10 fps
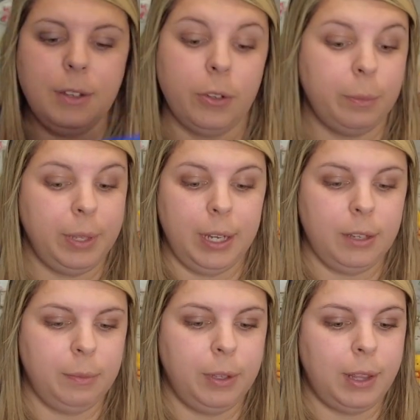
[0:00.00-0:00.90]
don't
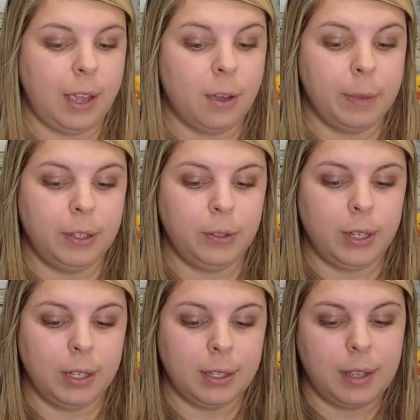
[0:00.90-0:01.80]
plan to put that on my
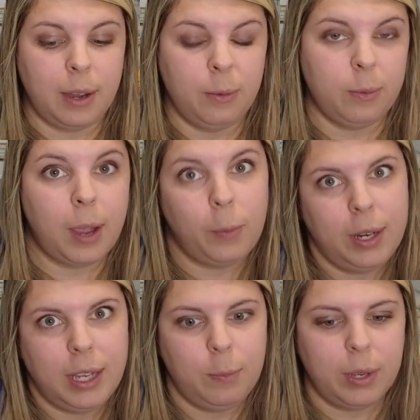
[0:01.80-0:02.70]
suitcase because I
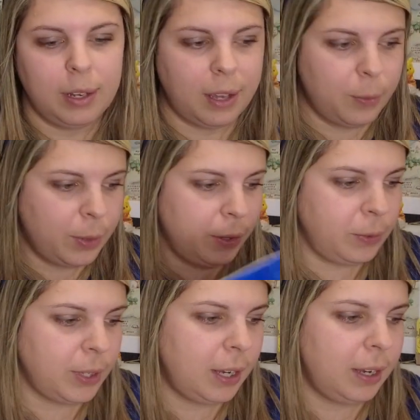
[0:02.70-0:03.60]
want to keep it. I don't want to
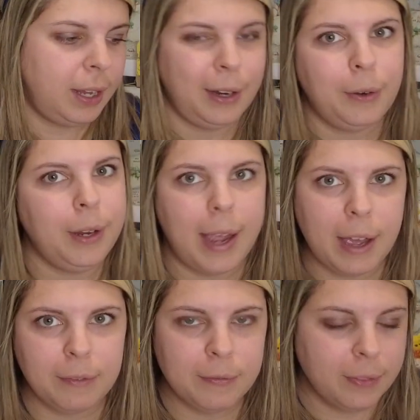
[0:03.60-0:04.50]
lose it, and I already
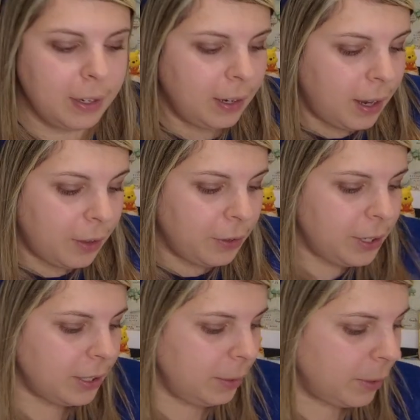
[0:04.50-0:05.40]
have other
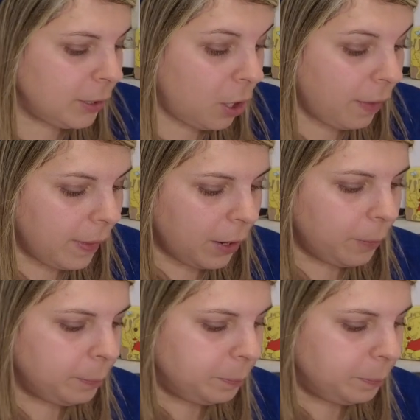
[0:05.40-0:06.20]
Disney ones on there.